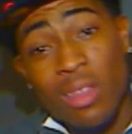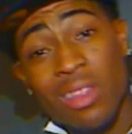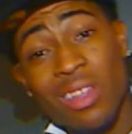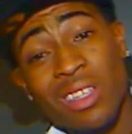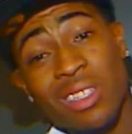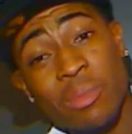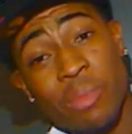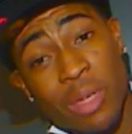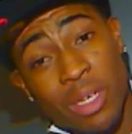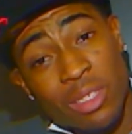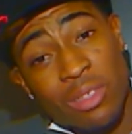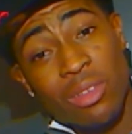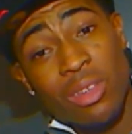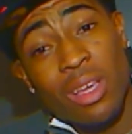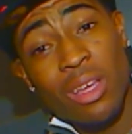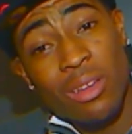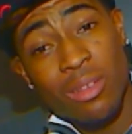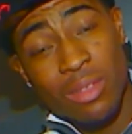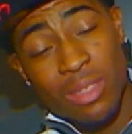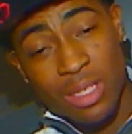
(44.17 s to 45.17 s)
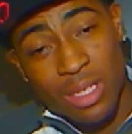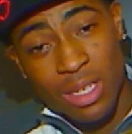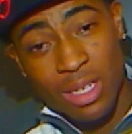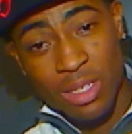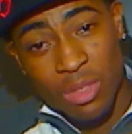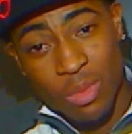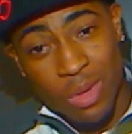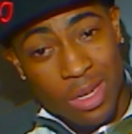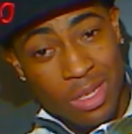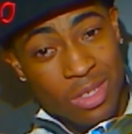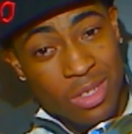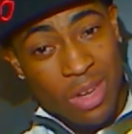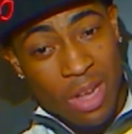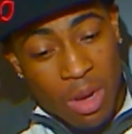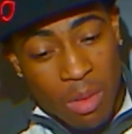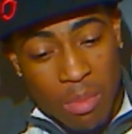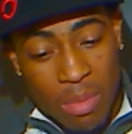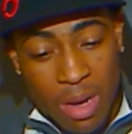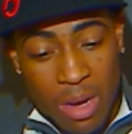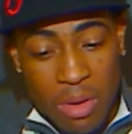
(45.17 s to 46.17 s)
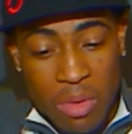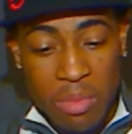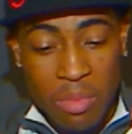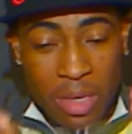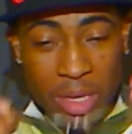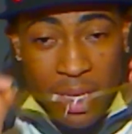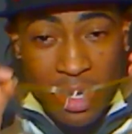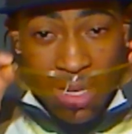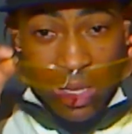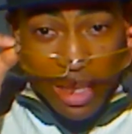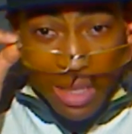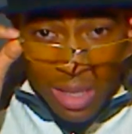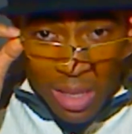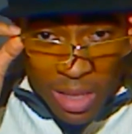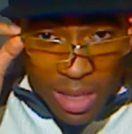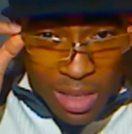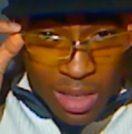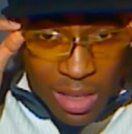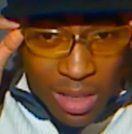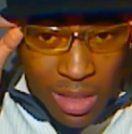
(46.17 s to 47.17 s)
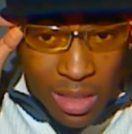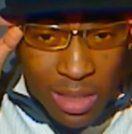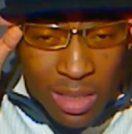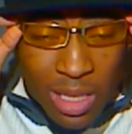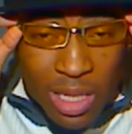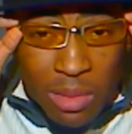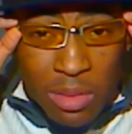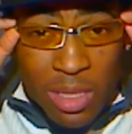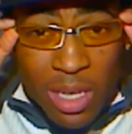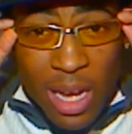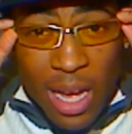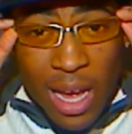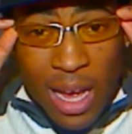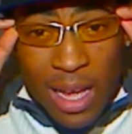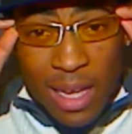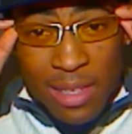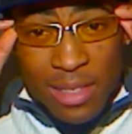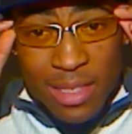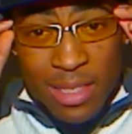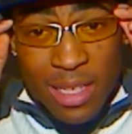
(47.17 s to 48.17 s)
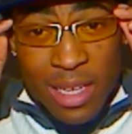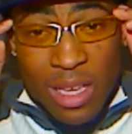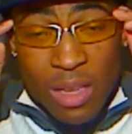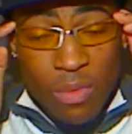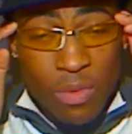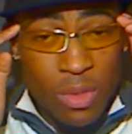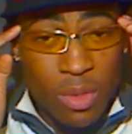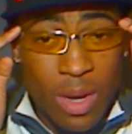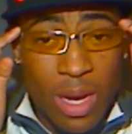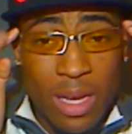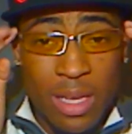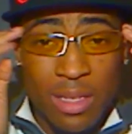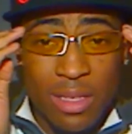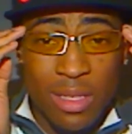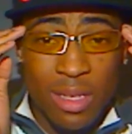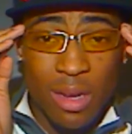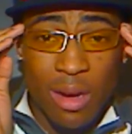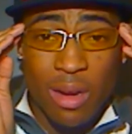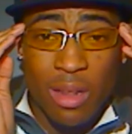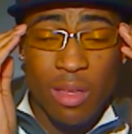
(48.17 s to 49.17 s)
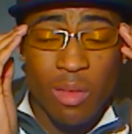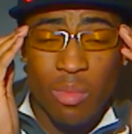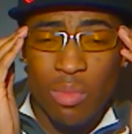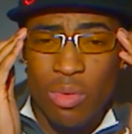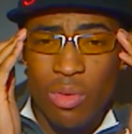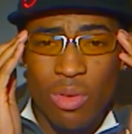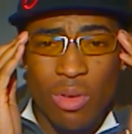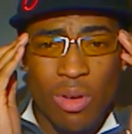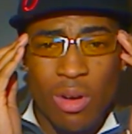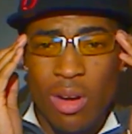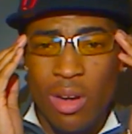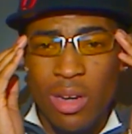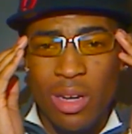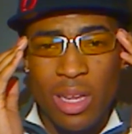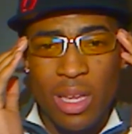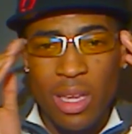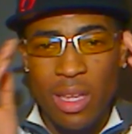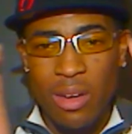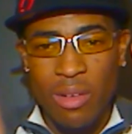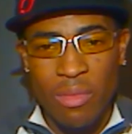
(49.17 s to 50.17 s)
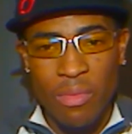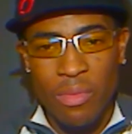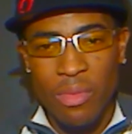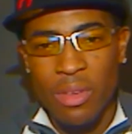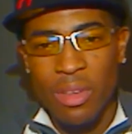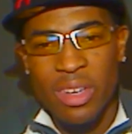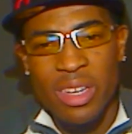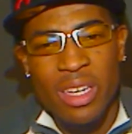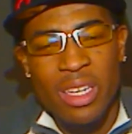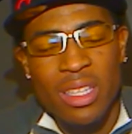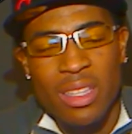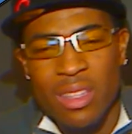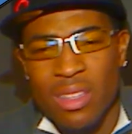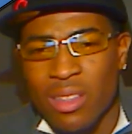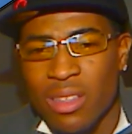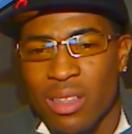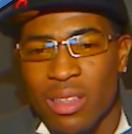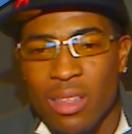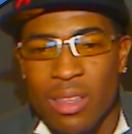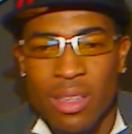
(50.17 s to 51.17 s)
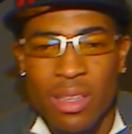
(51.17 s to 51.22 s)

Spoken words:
A special yellow tint is what it's all about, man. This keeps your eyes safe. So I can stare at a computer all day and don't feel anything.